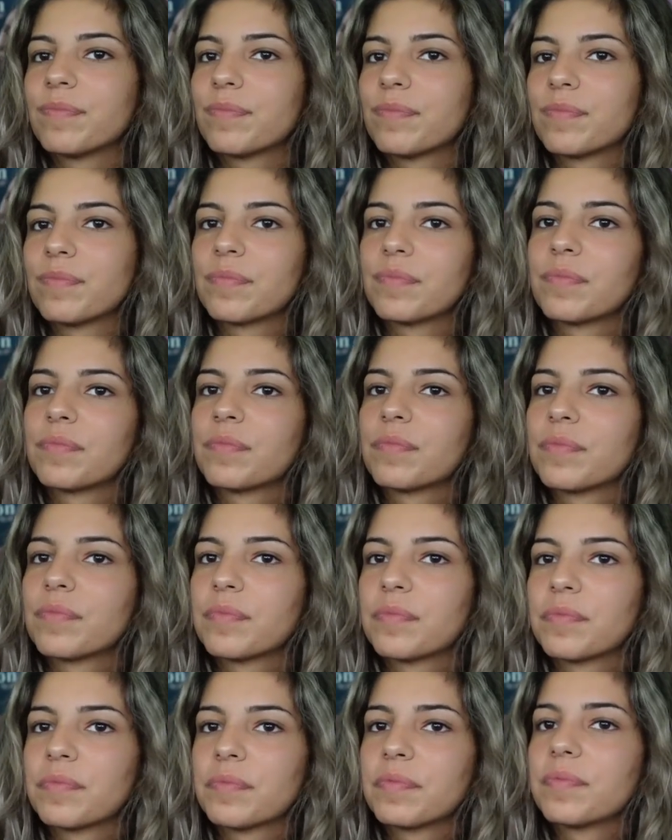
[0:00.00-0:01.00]

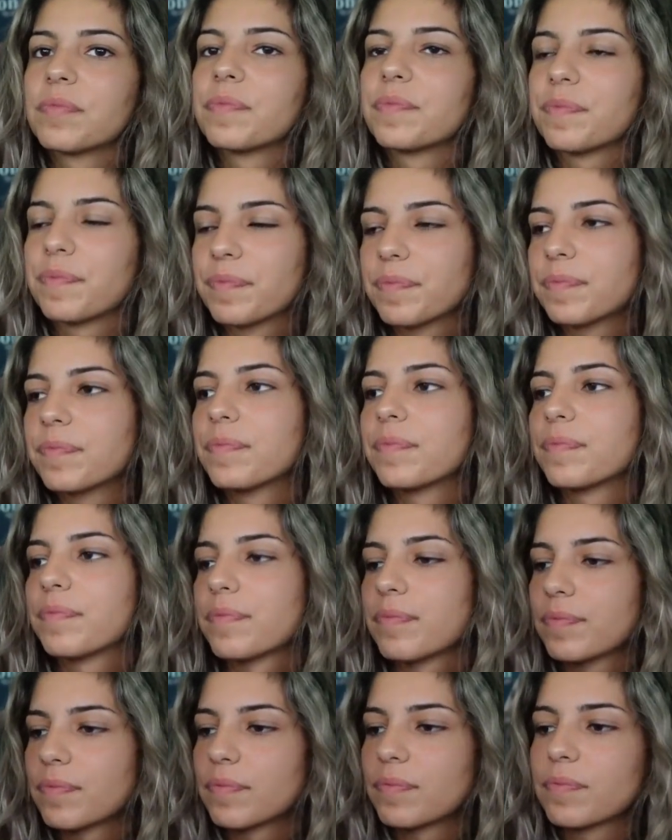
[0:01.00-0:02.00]

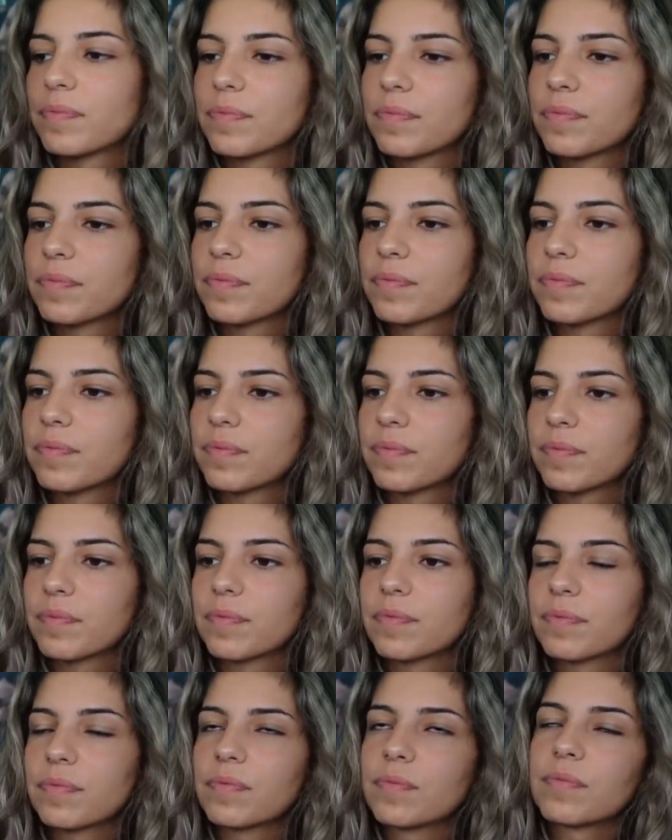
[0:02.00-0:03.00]

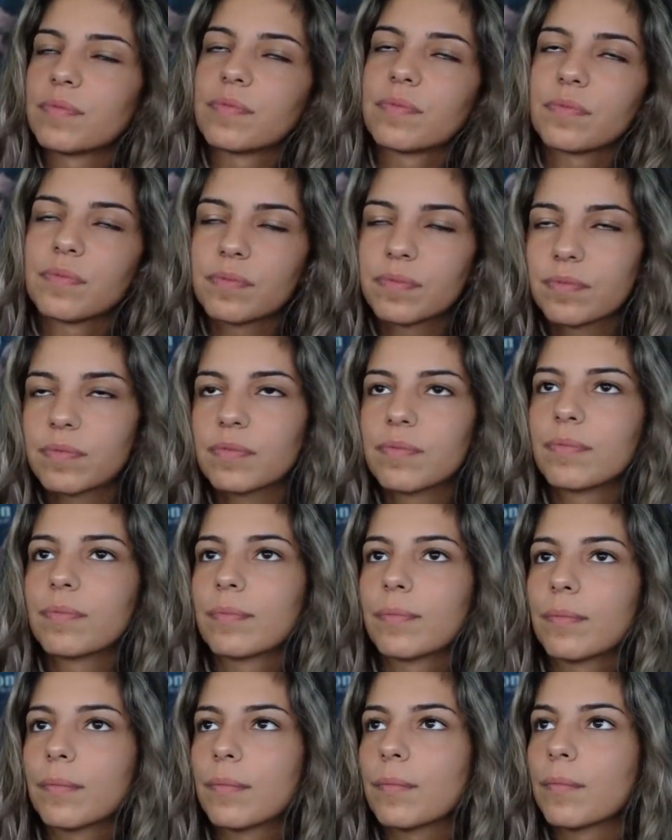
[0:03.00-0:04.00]

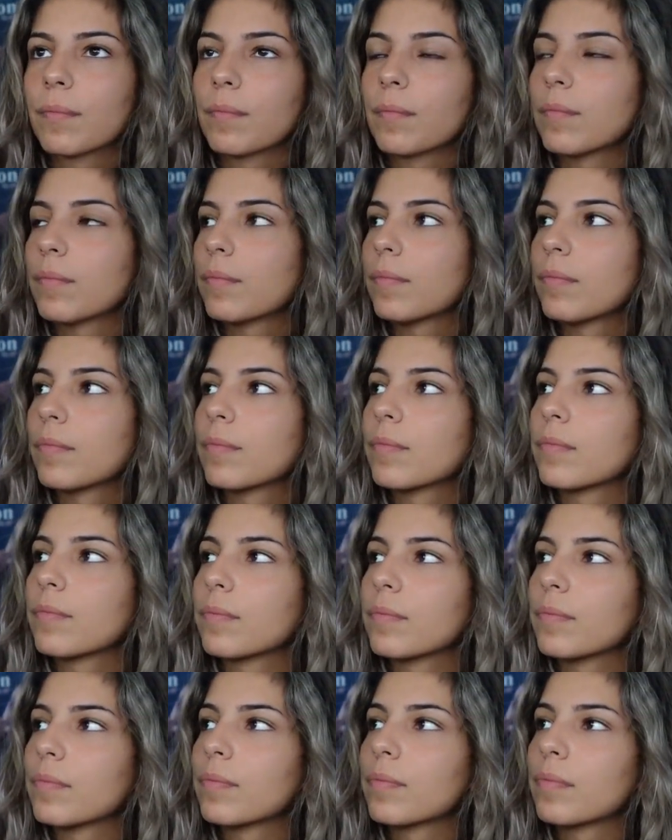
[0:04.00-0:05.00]

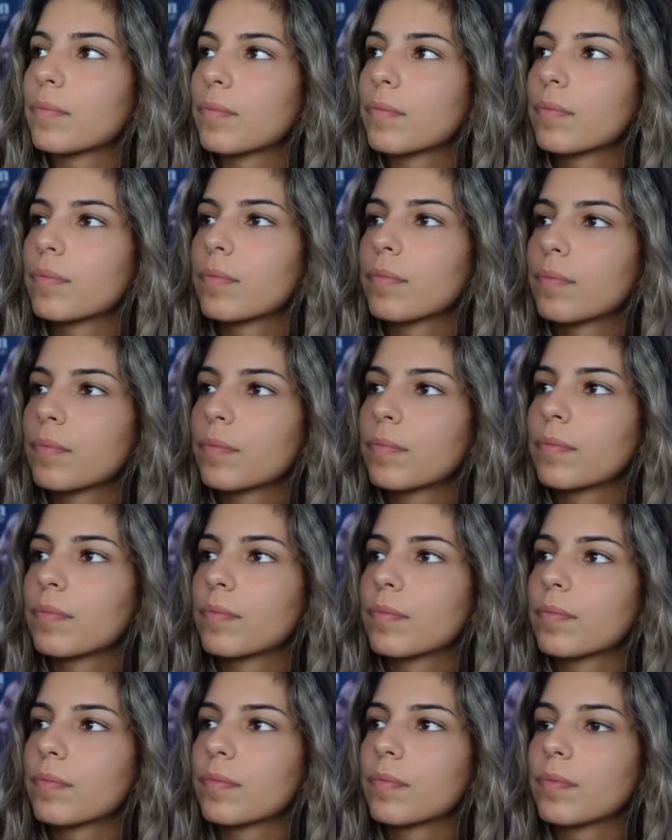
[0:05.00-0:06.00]

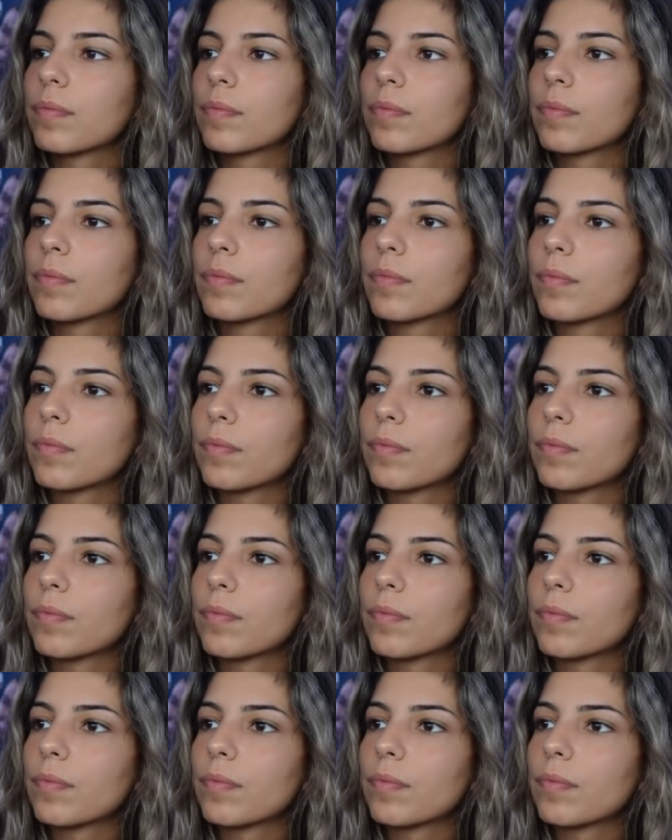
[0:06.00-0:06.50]
No words are spoken by the person on screen.